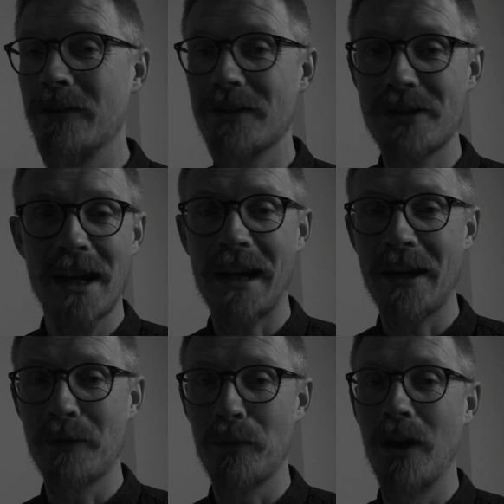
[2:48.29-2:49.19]
check out
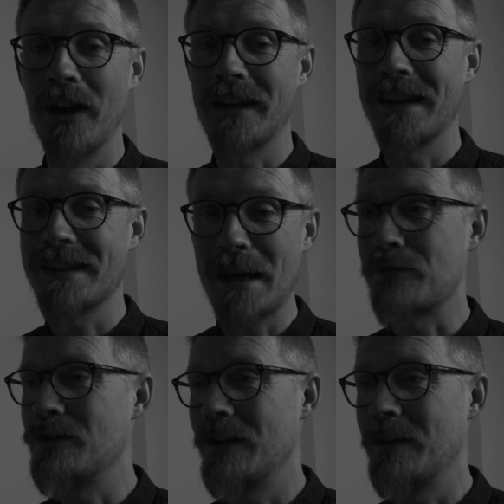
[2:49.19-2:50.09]
his work. It's
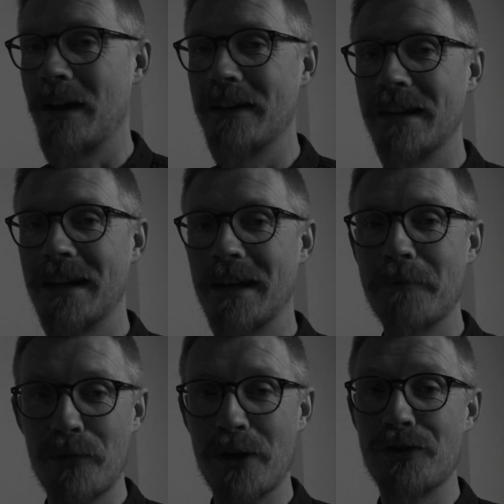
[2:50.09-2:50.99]
absolutely amazing.
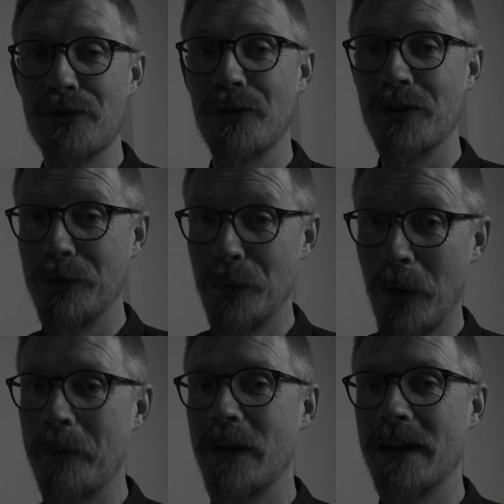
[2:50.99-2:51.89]
I'm pretty sure you
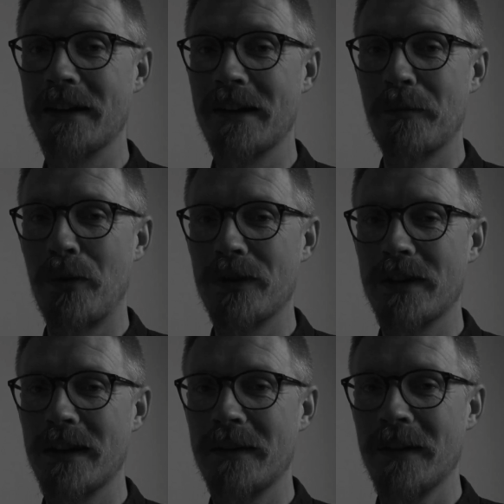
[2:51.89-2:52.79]
won't be
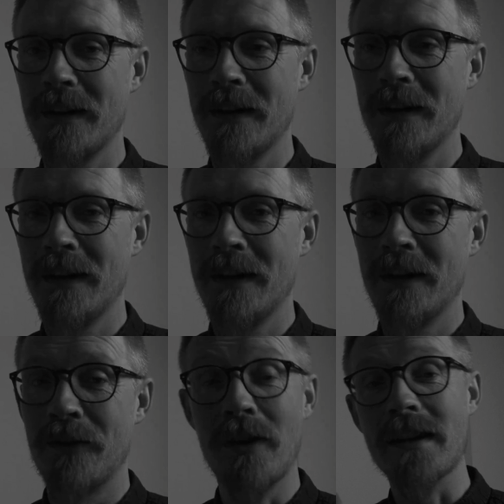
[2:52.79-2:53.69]
disappointed.
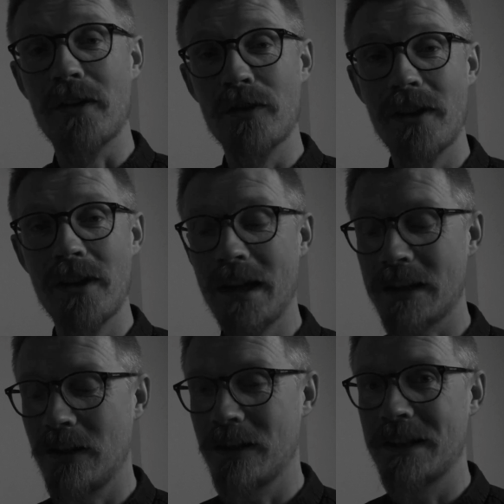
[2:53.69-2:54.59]
All right, on to the
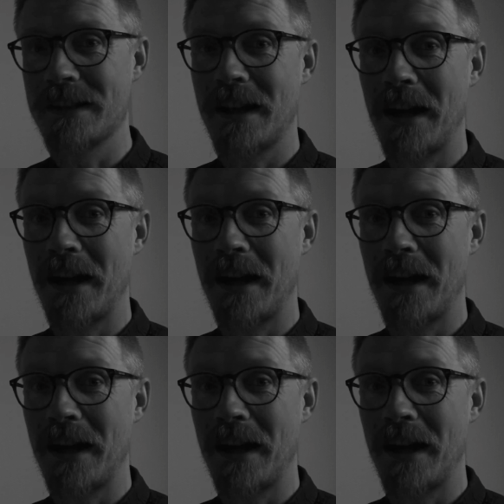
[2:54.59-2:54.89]
next artist that I